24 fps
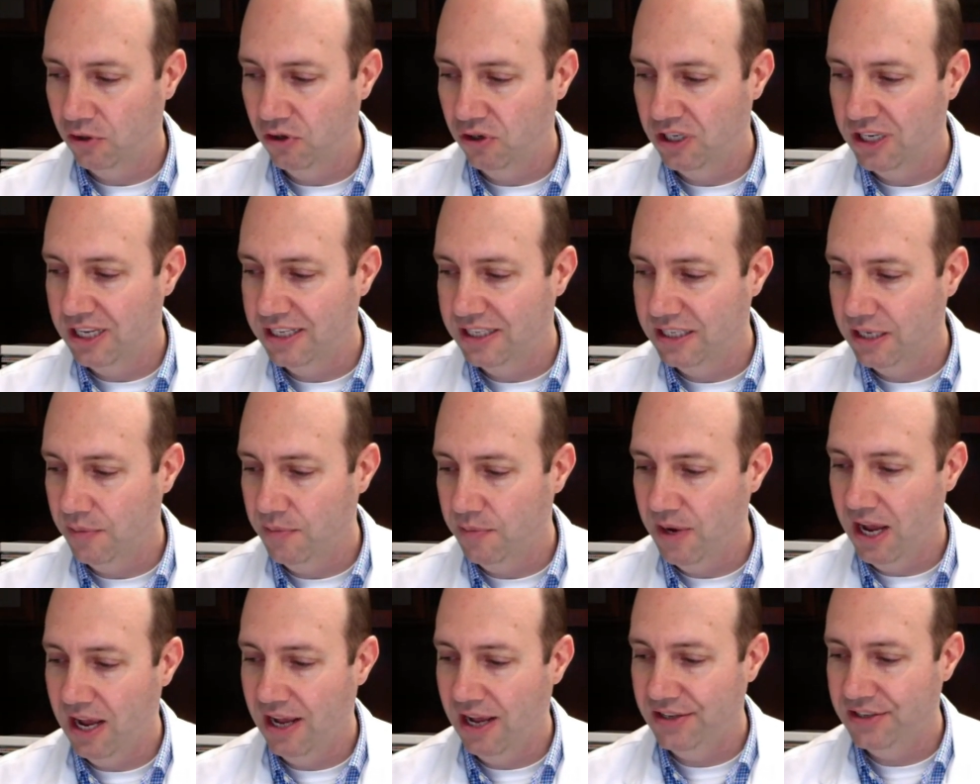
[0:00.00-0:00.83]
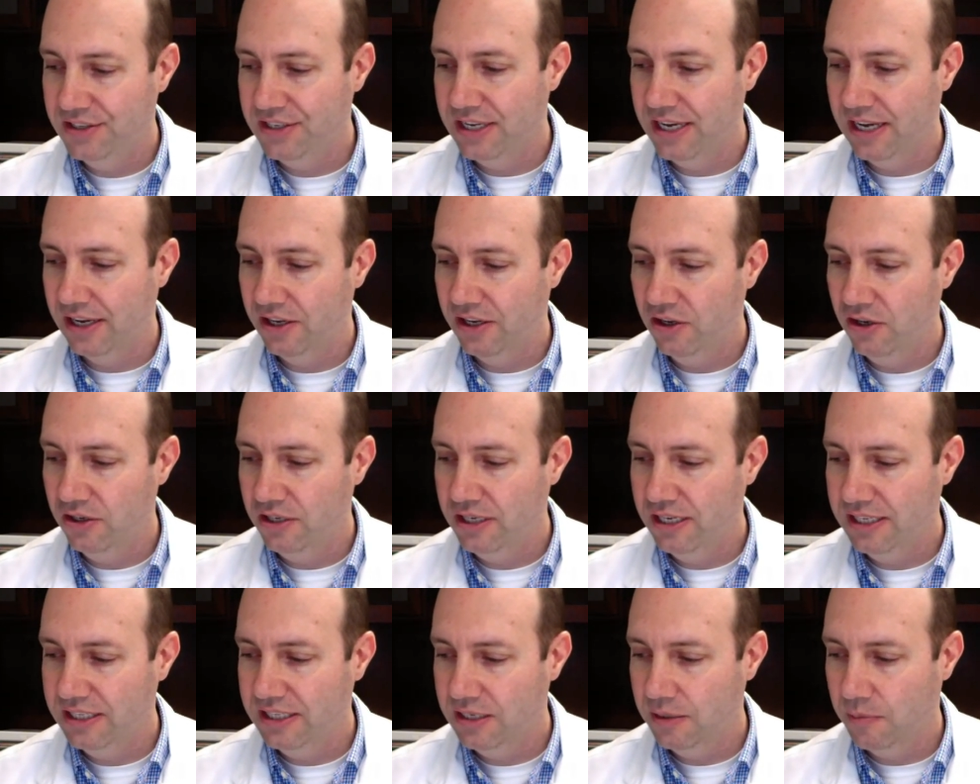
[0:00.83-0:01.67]
could get some nausea,
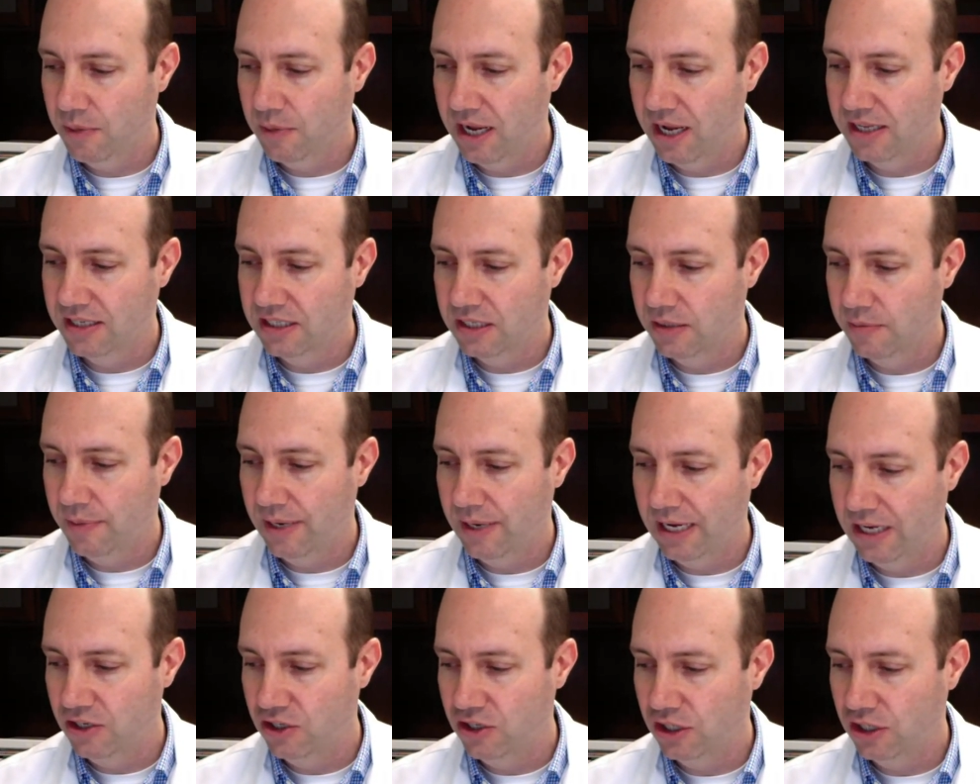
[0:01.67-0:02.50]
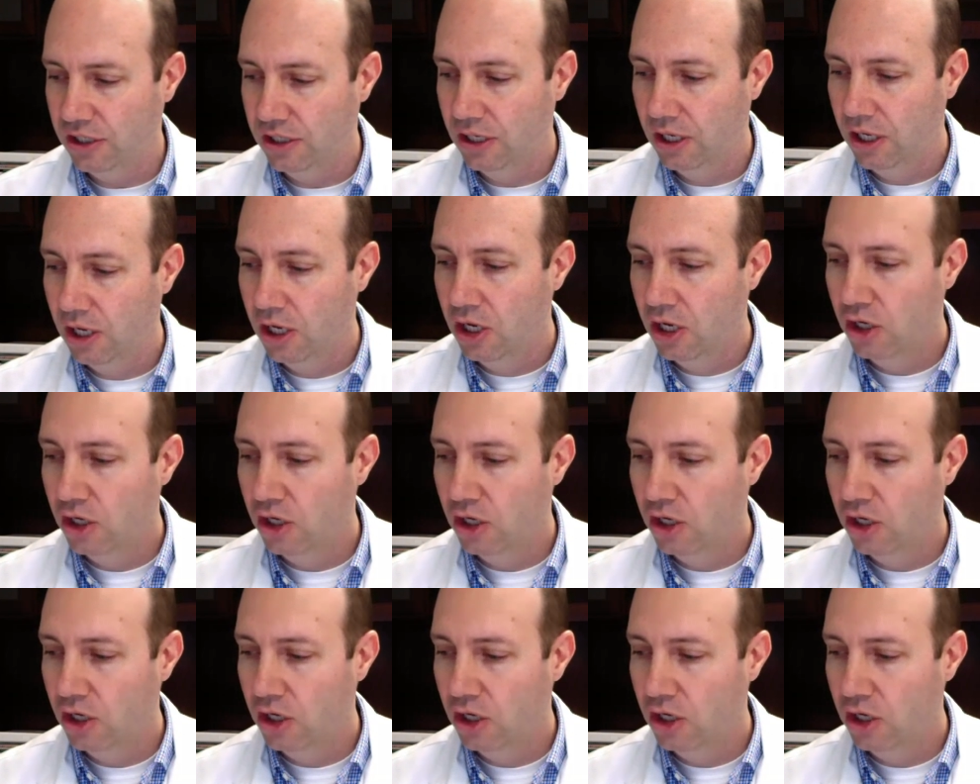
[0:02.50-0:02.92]
could get some constipation,